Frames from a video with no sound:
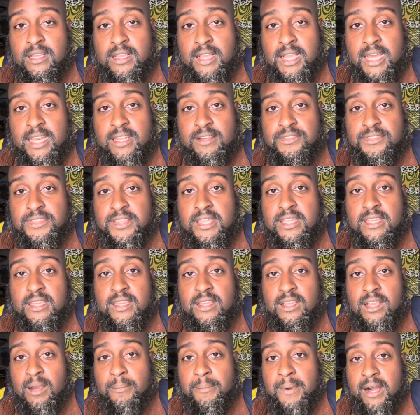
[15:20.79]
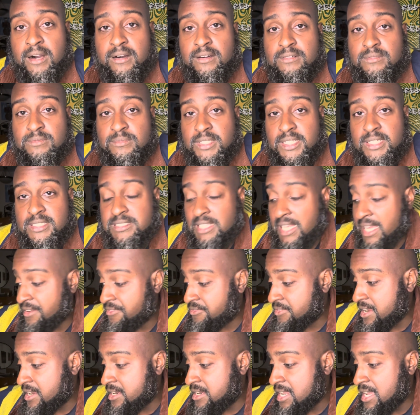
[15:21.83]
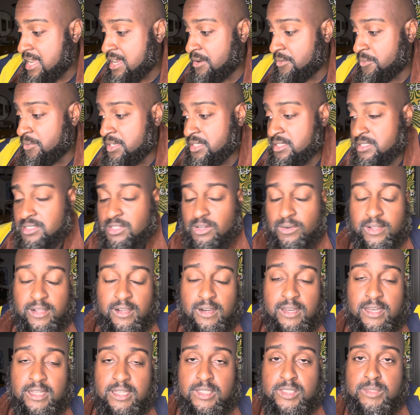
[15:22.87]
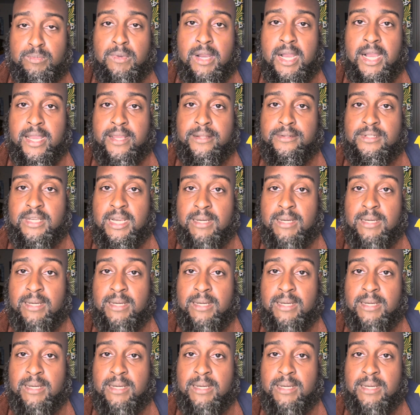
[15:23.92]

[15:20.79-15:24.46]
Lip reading: kind of thinking about his life right now. What is going on in his mind?